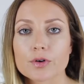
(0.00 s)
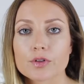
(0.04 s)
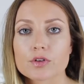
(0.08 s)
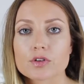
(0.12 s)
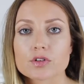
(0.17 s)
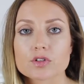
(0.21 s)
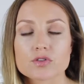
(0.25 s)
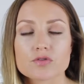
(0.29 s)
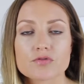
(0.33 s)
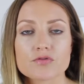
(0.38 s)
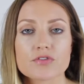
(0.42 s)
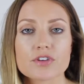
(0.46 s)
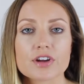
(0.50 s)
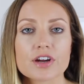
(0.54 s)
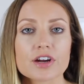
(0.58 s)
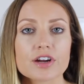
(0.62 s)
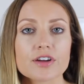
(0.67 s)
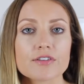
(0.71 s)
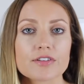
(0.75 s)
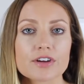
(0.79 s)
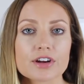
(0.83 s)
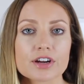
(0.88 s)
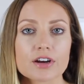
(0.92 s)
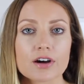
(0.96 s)
for those
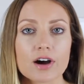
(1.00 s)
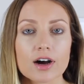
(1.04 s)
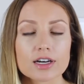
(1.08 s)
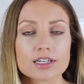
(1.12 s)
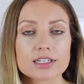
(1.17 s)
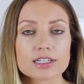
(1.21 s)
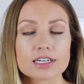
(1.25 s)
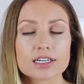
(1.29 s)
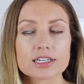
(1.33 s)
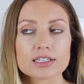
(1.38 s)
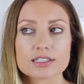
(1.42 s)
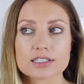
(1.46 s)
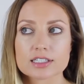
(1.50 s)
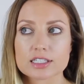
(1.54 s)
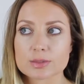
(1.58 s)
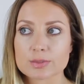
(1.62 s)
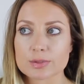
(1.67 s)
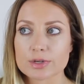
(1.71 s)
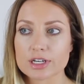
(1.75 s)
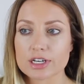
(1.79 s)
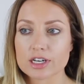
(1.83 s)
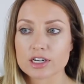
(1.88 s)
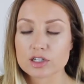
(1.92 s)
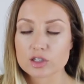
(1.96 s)
very, very hot days. It's
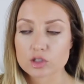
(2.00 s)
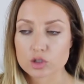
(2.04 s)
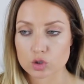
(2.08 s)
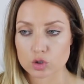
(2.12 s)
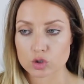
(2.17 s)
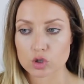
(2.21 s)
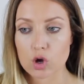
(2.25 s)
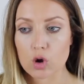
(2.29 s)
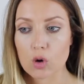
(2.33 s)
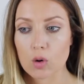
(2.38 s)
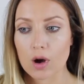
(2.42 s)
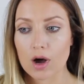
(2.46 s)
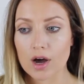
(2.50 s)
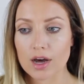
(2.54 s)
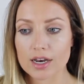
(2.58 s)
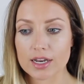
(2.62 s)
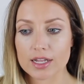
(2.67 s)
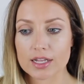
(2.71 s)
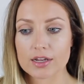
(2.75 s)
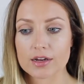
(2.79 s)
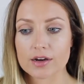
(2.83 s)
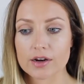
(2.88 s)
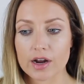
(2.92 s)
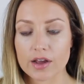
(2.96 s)
been so
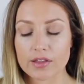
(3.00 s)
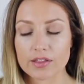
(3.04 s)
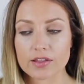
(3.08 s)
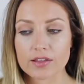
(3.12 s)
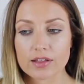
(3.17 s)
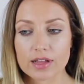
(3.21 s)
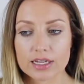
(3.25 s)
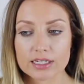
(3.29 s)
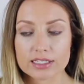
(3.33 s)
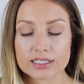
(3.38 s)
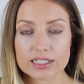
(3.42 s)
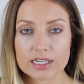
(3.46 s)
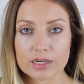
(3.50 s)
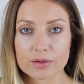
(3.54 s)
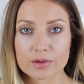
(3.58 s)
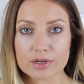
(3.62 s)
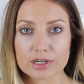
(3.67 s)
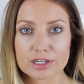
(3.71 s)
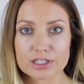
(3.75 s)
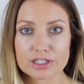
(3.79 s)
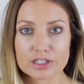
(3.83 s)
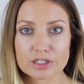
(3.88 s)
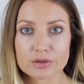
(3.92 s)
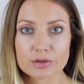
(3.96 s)
hot here and the last thing I
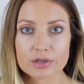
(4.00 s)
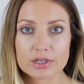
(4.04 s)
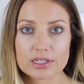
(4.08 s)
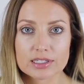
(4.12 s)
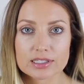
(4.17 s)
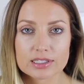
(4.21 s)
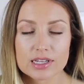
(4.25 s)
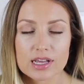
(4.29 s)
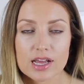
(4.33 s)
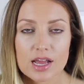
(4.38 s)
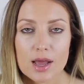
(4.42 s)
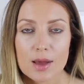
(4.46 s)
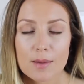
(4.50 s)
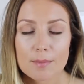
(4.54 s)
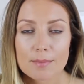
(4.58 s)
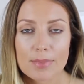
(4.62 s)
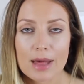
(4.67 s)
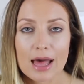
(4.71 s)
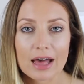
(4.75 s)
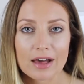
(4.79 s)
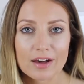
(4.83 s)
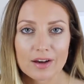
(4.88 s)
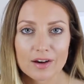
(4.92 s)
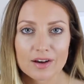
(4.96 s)
want to do is
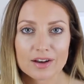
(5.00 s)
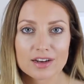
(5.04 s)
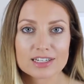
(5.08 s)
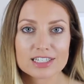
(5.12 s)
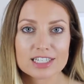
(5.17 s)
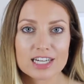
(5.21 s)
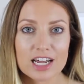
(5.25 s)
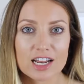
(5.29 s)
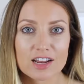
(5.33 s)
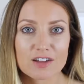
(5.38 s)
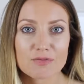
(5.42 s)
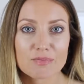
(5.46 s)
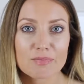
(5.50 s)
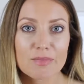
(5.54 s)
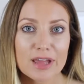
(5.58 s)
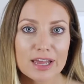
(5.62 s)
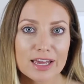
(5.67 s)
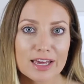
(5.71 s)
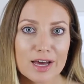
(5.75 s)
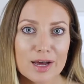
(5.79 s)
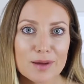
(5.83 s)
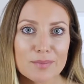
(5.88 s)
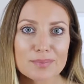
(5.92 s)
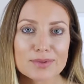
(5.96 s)
pack on a ton of
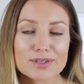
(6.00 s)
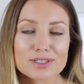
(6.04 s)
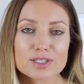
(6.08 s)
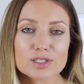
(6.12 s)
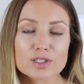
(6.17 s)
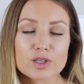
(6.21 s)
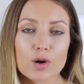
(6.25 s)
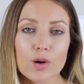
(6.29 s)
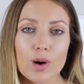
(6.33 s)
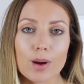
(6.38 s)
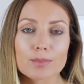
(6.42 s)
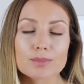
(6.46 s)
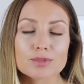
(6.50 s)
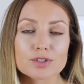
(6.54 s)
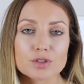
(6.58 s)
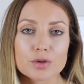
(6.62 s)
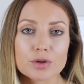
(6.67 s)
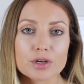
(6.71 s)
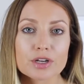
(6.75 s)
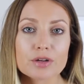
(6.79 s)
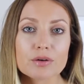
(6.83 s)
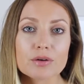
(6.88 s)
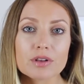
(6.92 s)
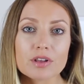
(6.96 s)
makeup. So I'm
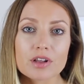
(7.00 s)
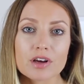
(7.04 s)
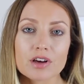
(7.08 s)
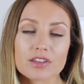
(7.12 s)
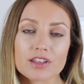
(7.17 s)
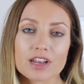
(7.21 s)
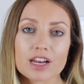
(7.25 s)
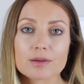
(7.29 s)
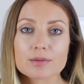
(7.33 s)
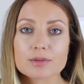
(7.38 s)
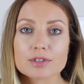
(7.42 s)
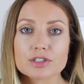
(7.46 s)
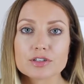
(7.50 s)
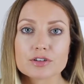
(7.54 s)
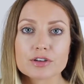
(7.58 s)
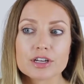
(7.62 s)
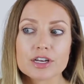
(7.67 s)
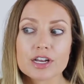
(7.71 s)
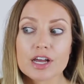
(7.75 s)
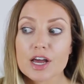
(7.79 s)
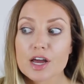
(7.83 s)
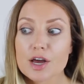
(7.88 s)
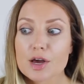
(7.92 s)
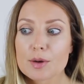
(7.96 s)
showing you a look that I've been
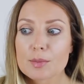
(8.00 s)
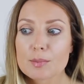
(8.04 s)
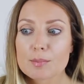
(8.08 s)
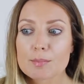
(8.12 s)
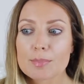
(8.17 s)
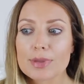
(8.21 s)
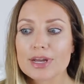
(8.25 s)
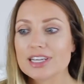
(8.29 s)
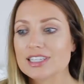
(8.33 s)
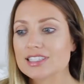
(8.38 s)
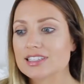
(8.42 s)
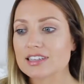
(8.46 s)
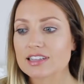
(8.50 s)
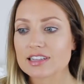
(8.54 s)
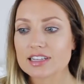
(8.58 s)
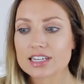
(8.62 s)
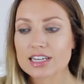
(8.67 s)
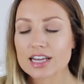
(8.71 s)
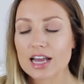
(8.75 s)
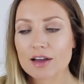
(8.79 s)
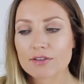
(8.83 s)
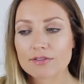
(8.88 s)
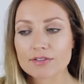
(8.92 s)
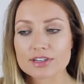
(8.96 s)
doing
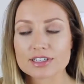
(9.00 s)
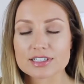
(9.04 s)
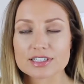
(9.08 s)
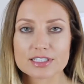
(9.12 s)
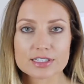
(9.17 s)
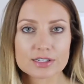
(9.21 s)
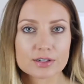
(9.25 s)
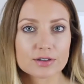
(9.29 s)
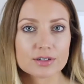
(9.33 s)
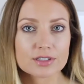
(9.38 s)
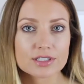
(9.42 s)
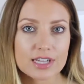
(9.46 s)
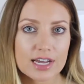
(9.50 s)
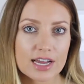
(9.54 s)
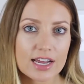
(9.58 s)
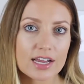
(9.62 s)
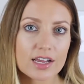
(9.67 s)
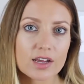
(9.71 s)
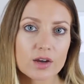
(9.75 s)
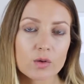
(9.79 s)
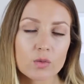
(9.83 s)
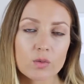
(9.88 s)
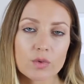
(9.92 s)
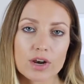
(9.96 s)
basically every single
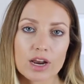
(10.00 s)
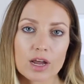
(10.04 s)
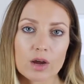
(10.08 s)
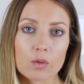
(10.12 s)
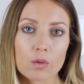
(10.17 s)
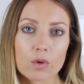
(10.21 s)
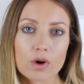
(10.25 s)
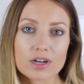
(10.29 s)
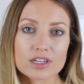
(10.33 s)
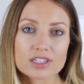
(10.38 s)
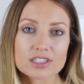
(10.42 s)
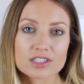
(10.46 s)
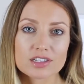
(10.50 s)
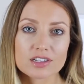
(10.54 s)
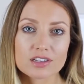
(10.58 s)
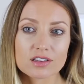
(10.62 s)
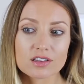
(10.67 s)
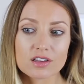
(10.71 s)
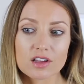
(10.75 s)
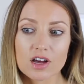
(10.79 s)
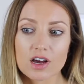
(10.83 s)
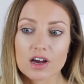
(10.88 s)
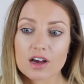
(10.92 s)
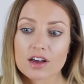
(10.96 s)
day when I want to
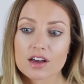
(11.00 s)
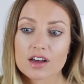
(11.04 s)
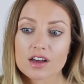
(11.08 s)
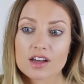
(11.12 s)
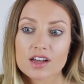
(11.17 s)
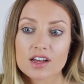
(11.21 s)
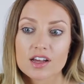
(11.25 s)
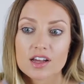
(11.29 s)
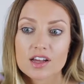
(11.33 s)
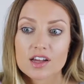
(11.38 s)
look